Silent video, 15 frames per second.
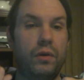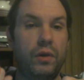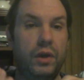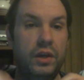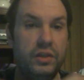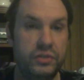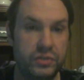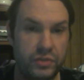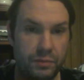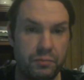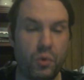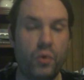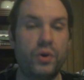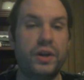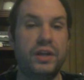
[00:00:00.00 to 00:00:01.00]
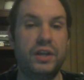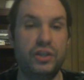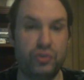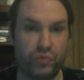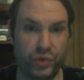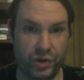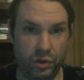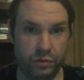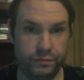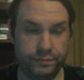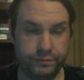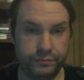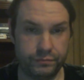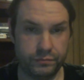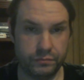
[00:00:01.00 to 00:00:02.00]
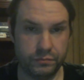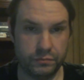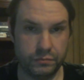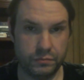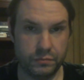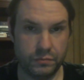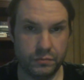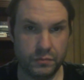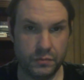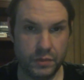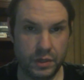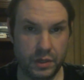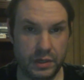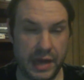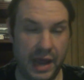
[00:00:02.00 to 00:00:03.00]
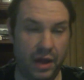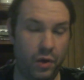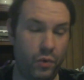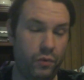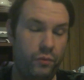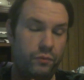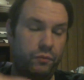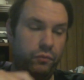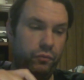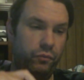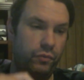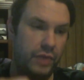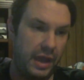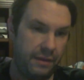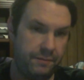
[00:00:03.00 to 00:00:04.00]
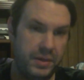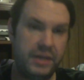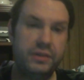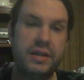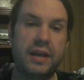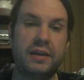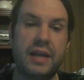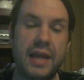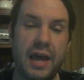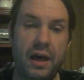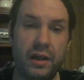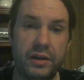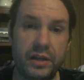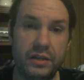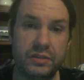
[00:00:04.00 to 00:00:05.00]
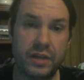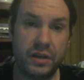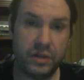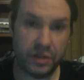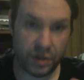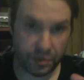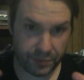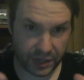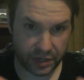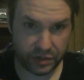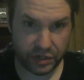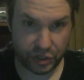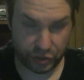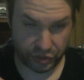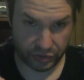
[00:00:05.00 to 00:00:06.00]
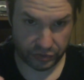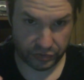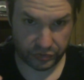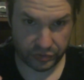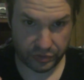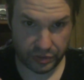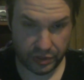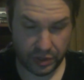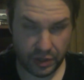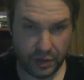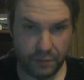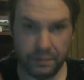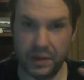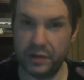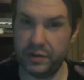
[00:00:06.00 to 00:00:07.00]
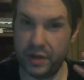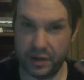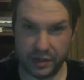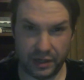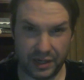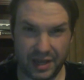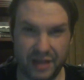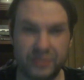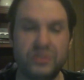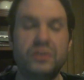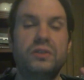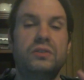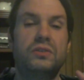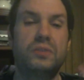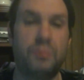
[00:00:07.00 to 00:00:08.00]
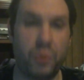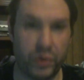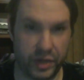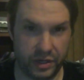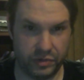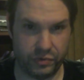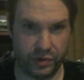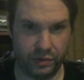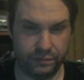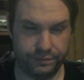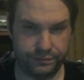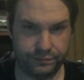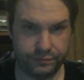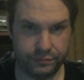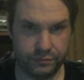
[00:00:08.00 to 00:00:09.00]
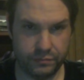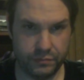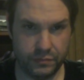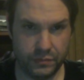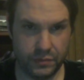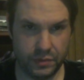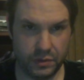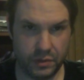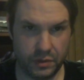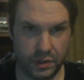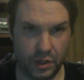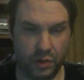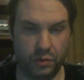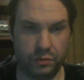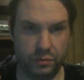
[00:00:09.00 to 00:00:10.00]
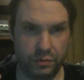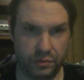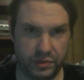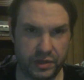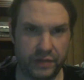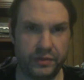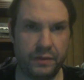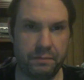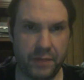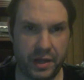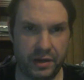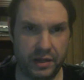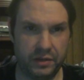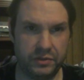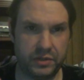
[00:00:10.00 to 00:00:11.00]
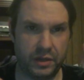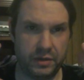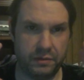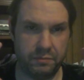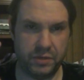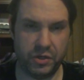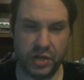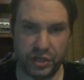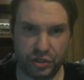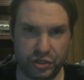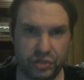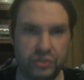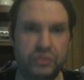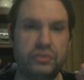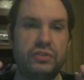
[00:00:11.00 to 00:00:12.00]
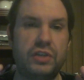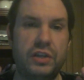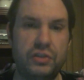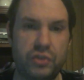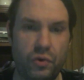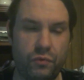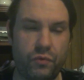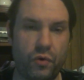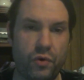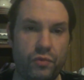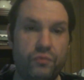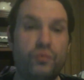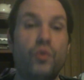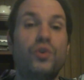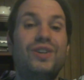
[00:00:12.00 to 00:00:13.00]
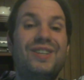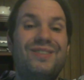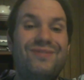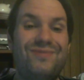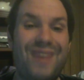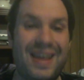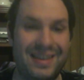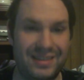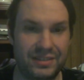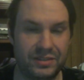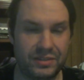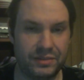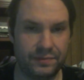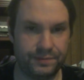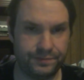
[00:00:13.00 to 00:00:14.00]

is supporting Israel. Now, there have been technicalities and there have been conditions, but nonetheless, supporting Israel. You know, send them money, send them munitions, and so forth for defense.